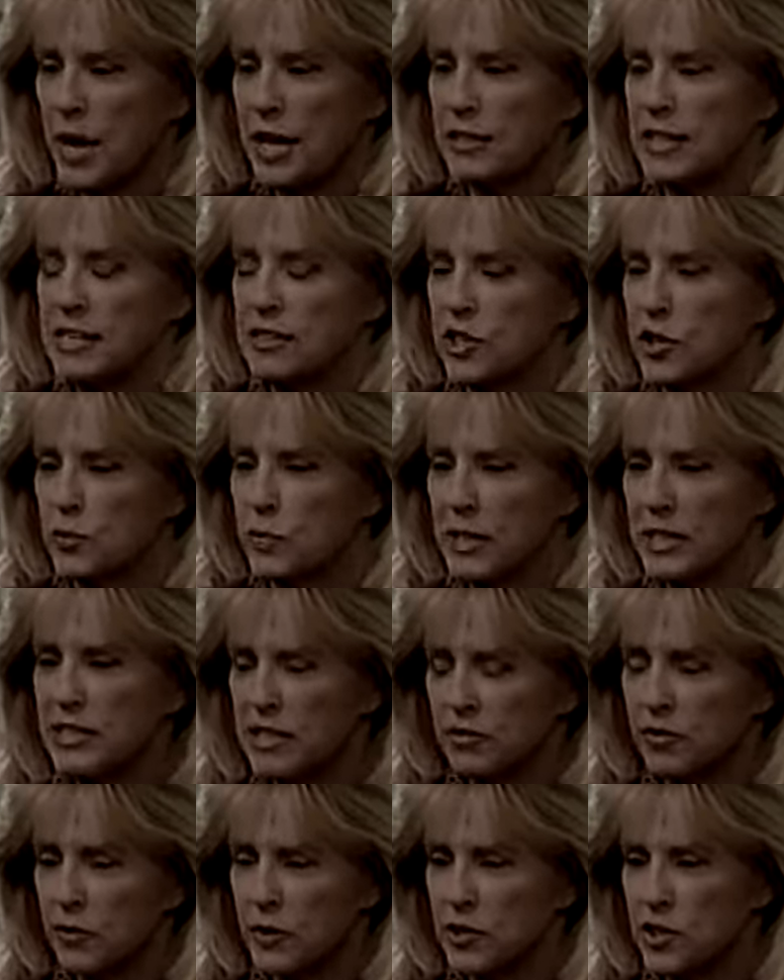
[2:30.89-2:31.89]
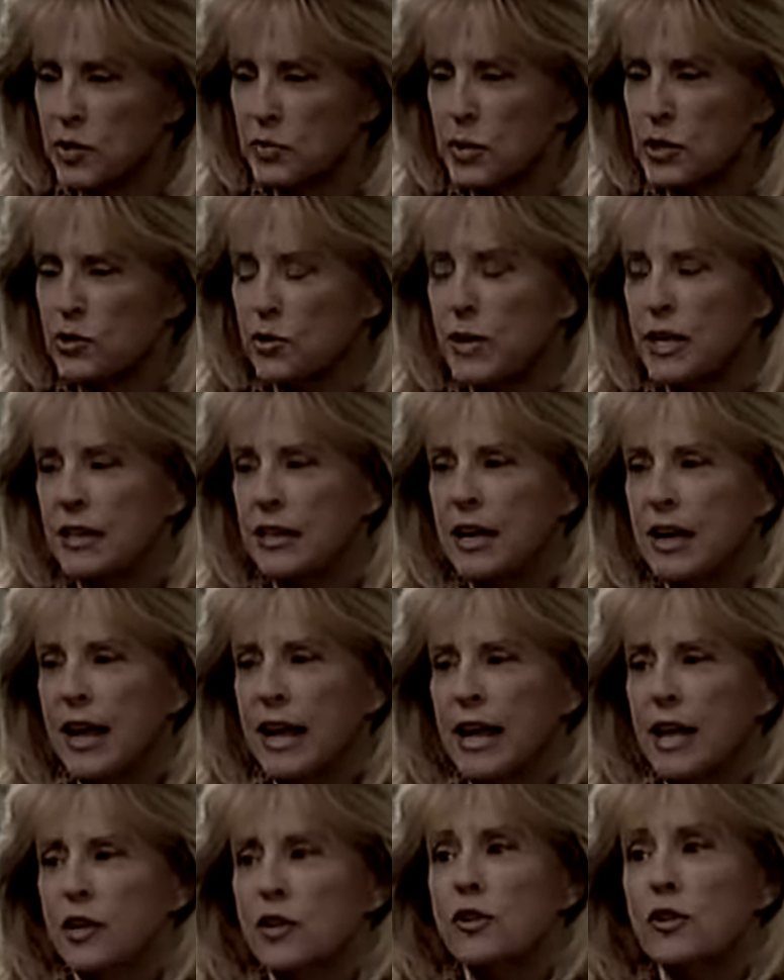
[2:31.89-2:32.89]
There's a big difference between,
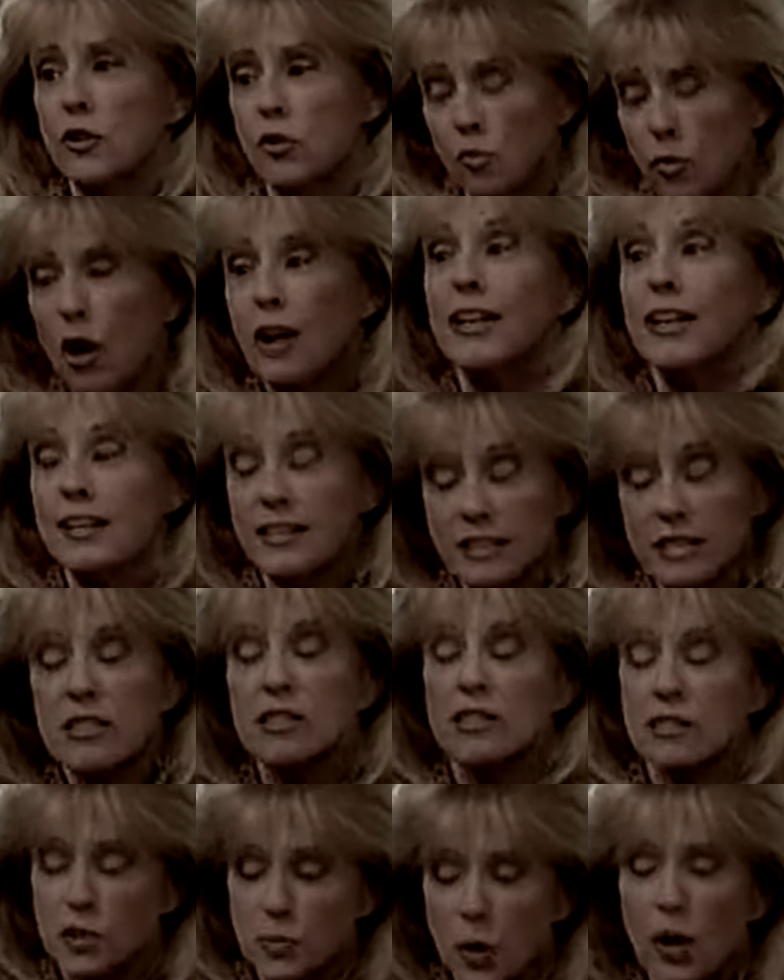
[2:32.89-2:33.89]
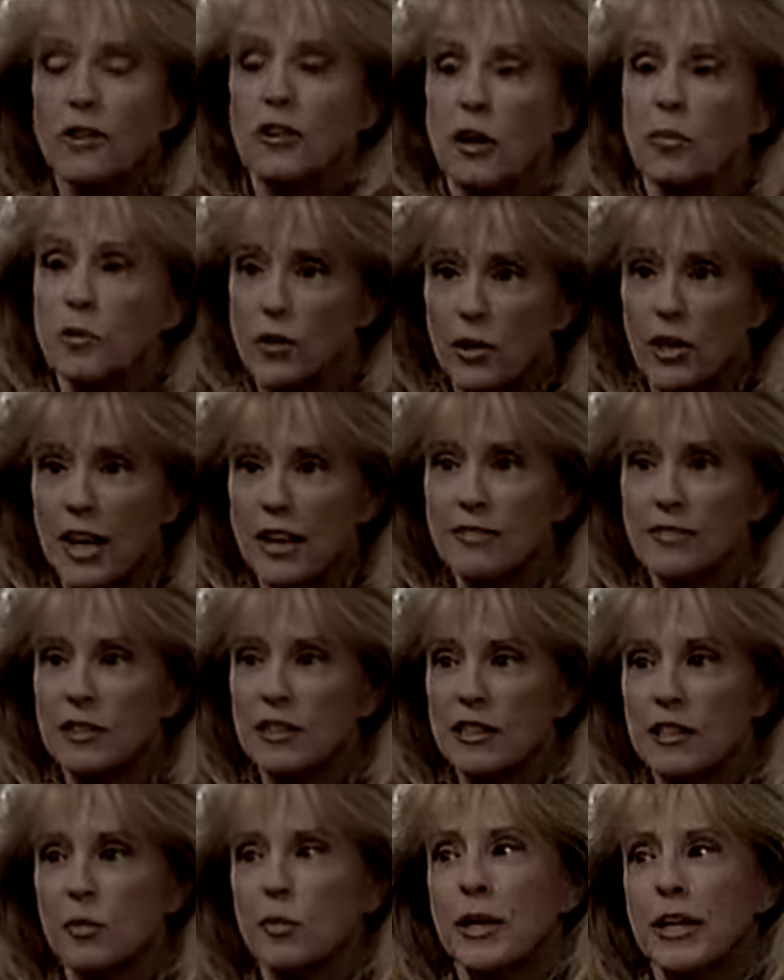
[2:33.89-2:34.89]
you know, wanting to spark up your life a
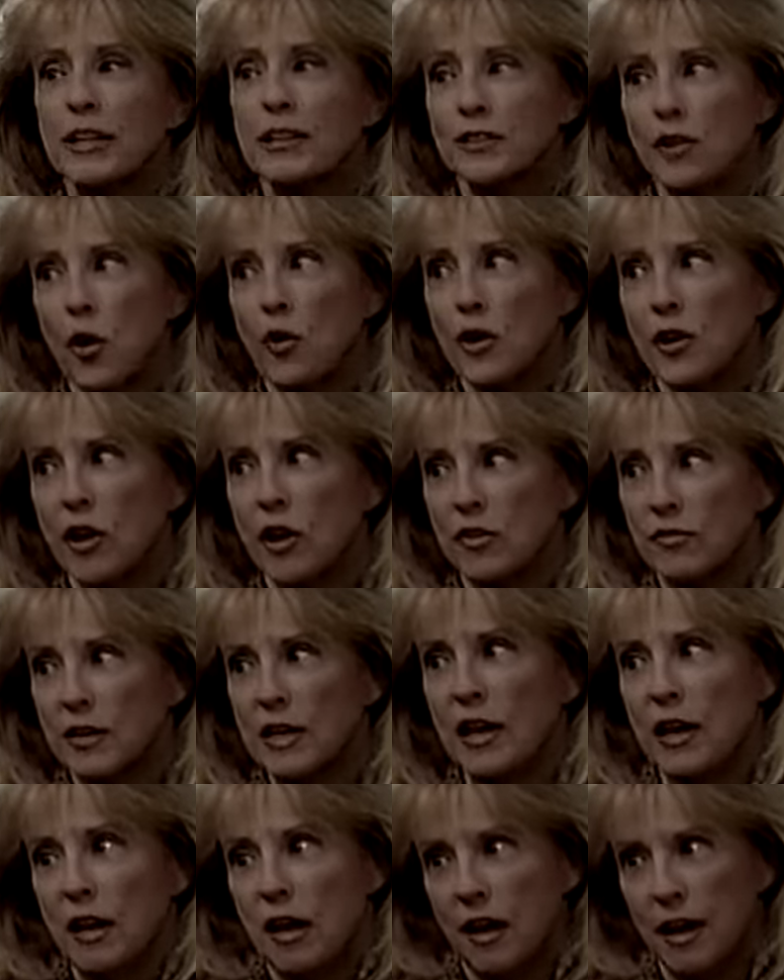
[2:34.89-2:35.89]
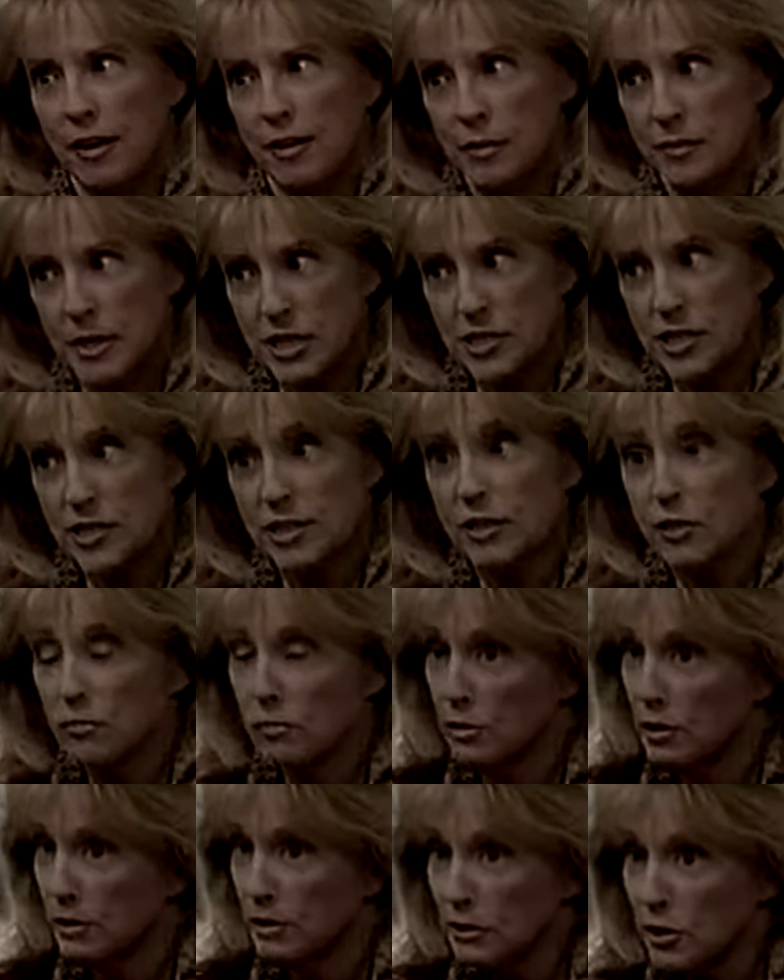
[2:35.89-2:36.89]
little bit and going off on a mission
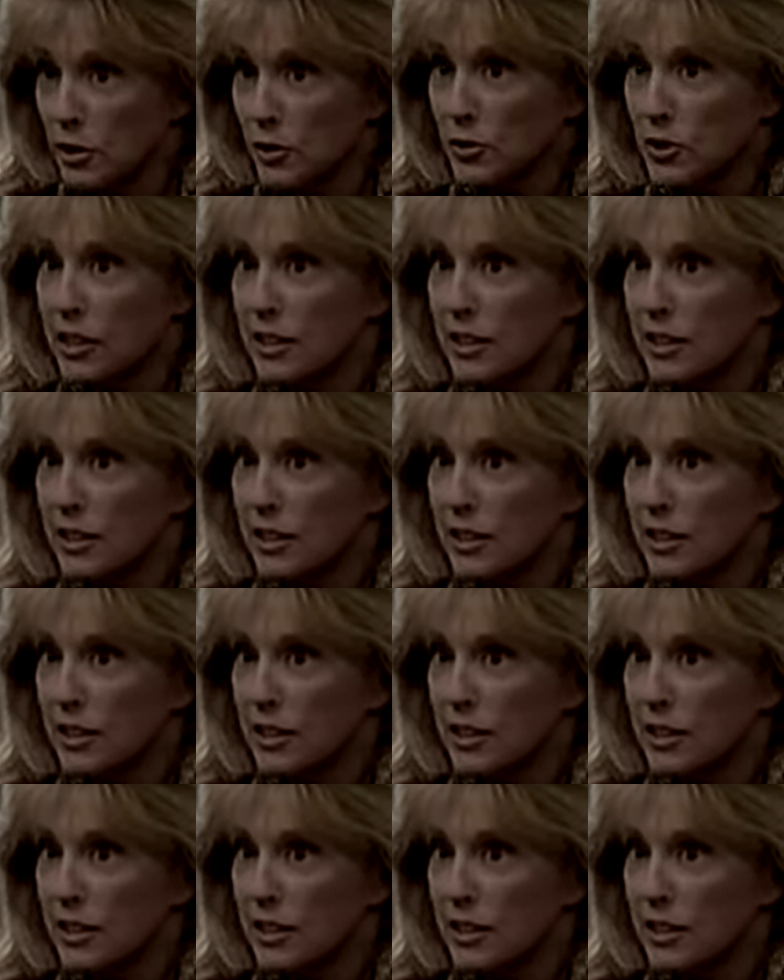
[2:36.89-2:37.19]
with Luke.